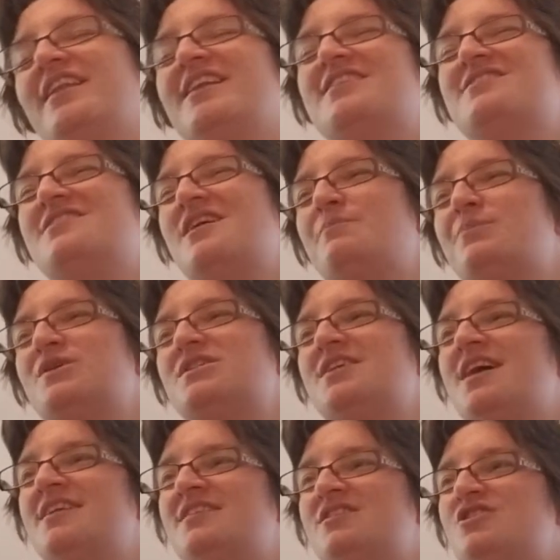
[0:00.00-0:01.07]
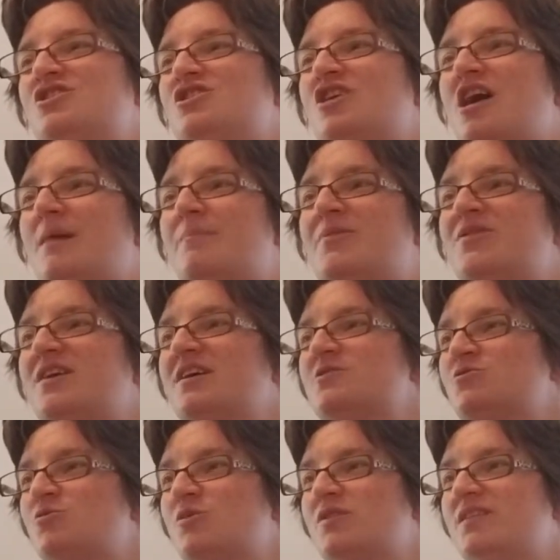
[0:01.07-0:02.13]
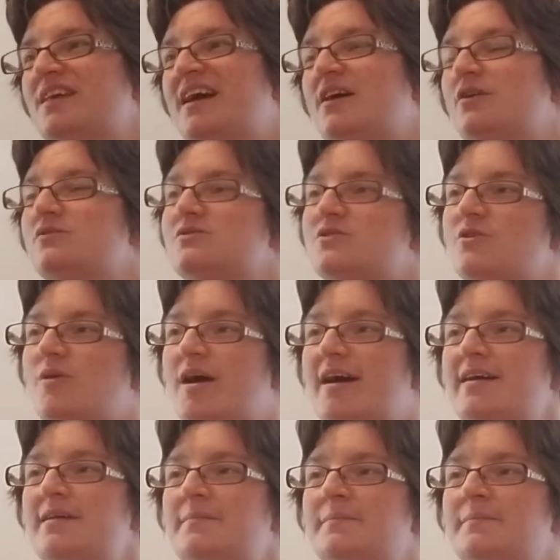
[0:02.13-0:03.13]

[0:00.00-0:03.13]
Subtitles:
let's not pretend to chop things with Legos, okay?